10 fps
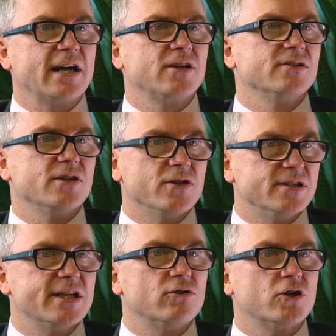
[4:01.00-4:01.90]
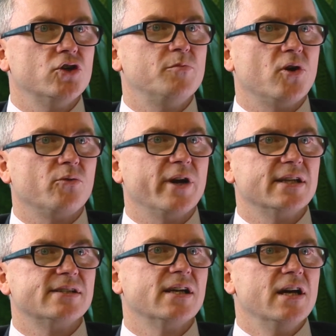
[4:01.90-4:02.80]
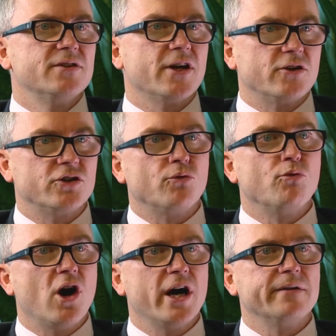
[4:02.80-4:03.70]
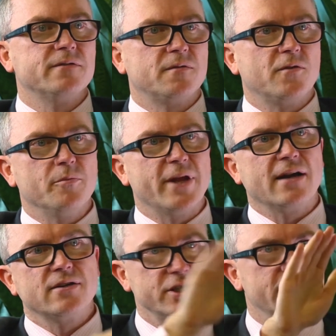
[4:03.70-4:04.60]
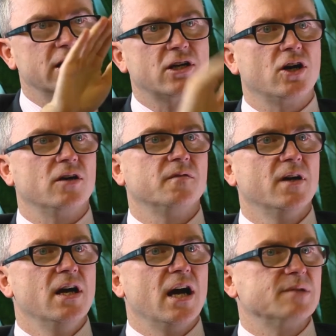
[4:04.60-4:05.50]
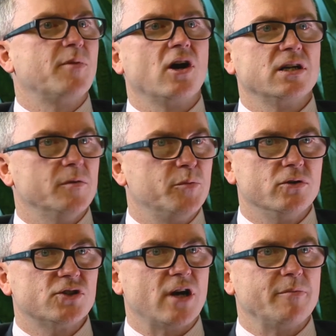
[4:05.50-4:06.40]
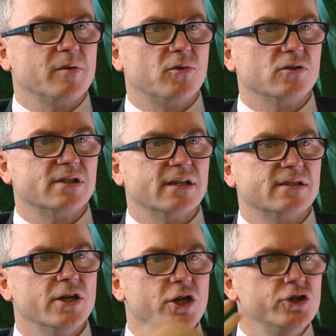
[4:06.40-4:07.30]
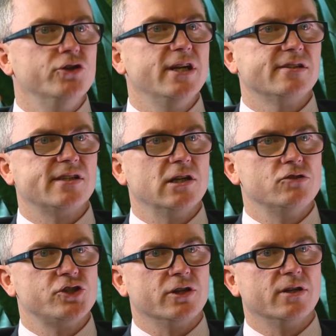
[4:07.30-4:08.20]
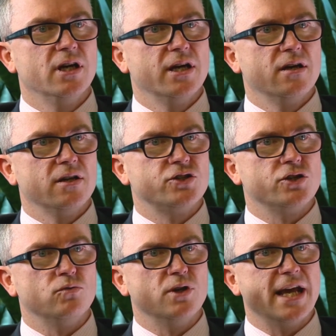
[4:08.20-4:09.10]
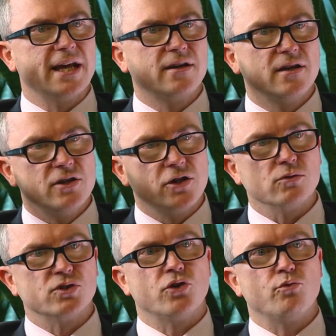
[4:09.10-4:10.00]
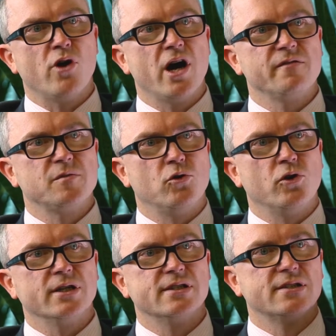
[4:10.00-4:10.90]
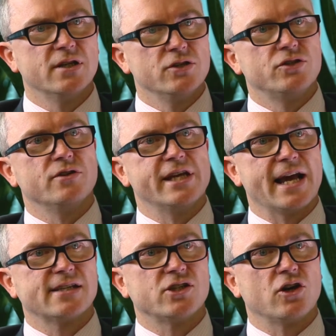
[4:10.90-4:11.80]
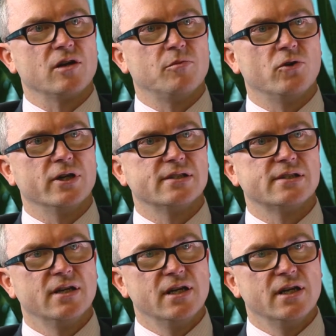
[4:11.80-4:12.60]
factors and the zero coupon rates that are derived from that yield curve as part of a bootstrapping process. You need a solution to link those derived points to the external points.